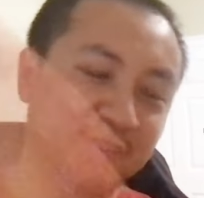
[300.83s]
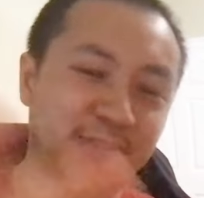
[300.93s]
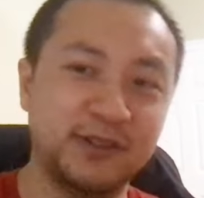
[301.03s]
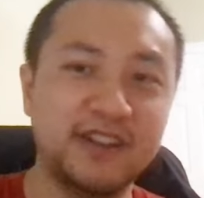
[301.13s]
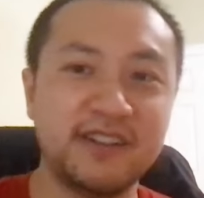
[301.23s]

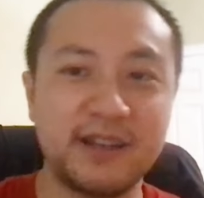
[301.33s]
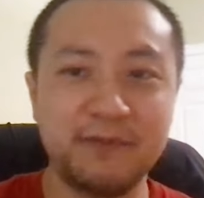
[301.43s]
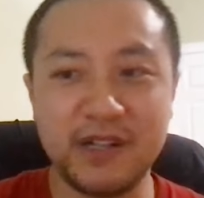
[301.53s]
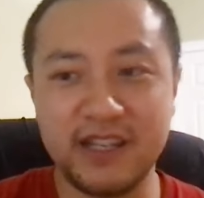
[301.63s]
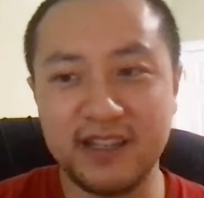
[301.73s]
to another
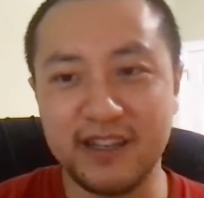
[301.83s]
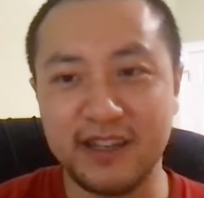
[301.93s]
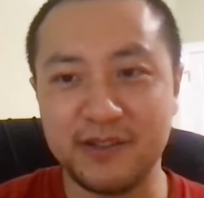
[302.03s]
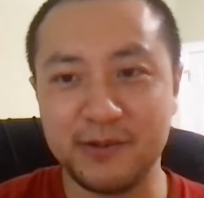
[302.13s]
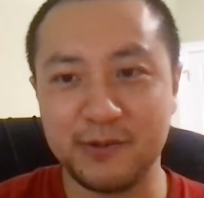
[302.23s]
company
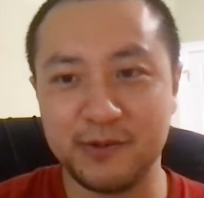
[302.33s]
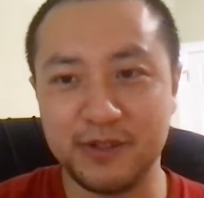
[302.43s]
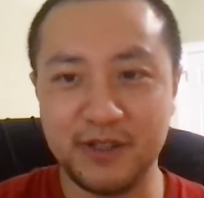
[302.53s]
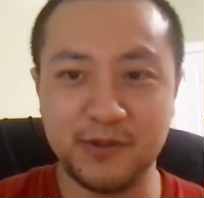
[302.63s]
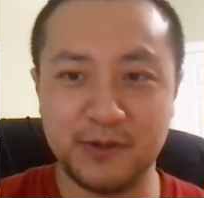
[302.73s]
and you're
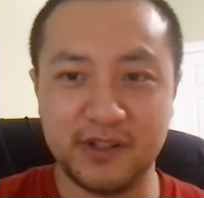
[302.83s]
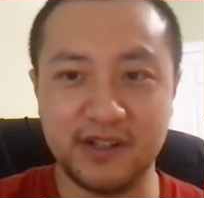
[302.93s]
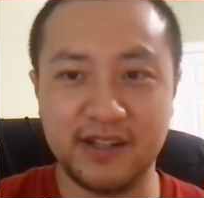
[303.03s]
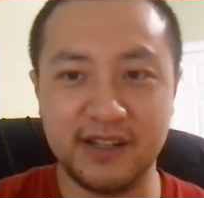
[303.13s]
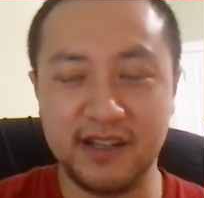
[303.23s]

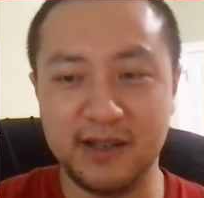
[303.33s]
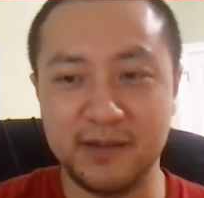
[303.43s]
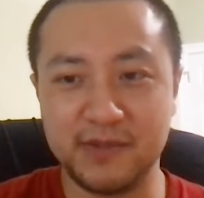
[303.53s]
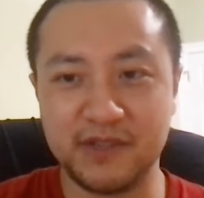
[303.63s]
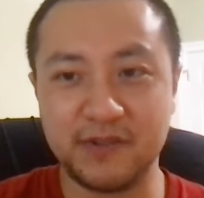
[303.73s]
a
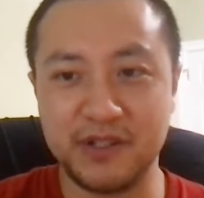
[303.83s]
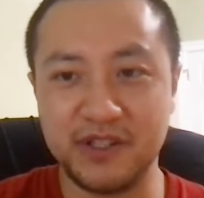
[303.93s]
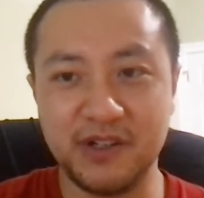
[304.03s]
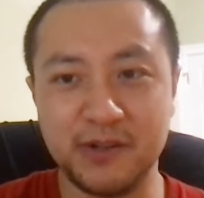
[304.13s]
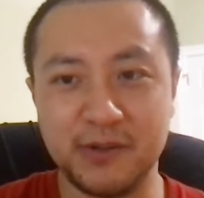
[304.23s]
software engineer,